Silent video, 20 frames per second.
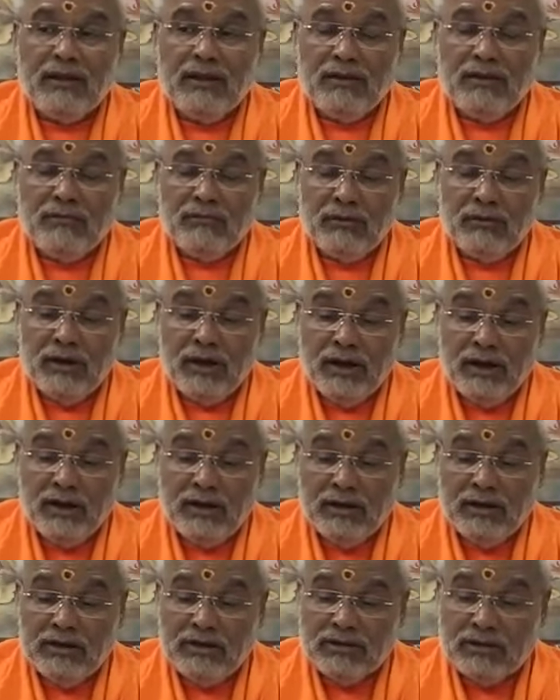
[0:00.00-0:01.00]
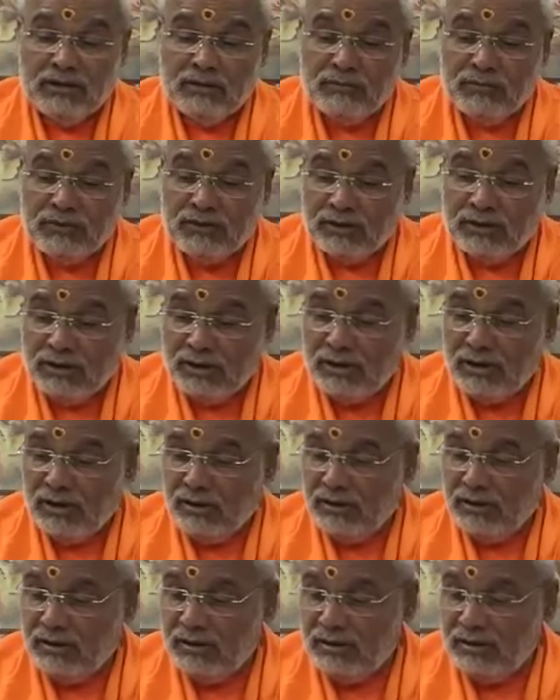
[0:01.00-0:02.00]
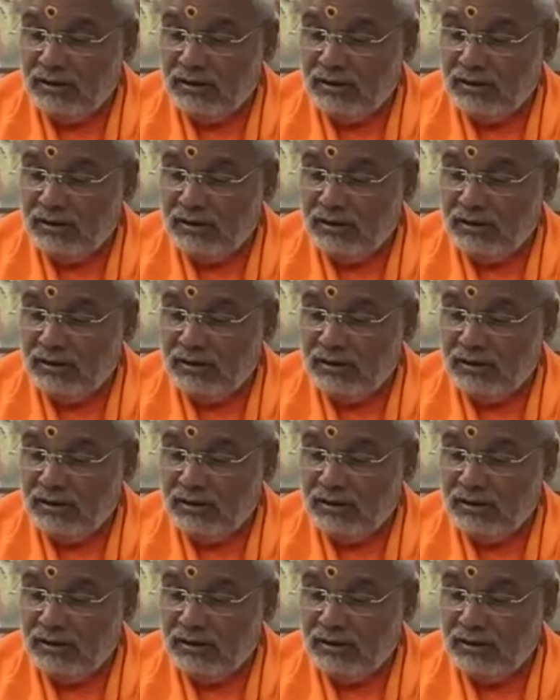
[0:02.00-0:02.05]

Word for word: And why it is Samshayaha?